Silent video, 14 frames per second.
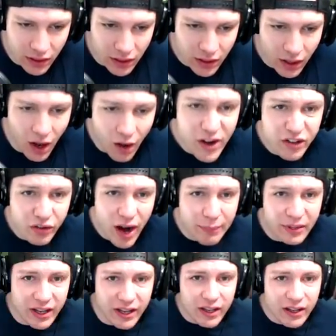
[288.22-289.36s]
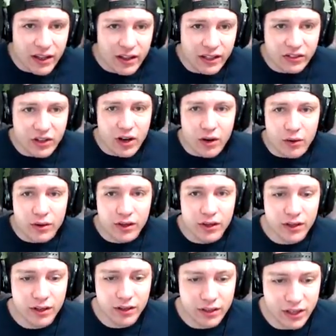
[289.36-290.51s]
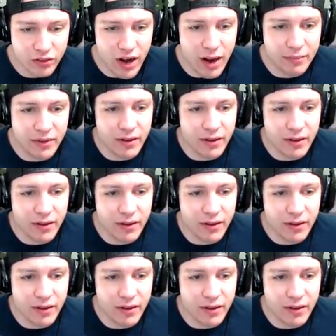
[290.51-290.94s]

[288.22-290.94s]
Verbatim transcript: Oh, he dropped it! Let's go. He dropped it.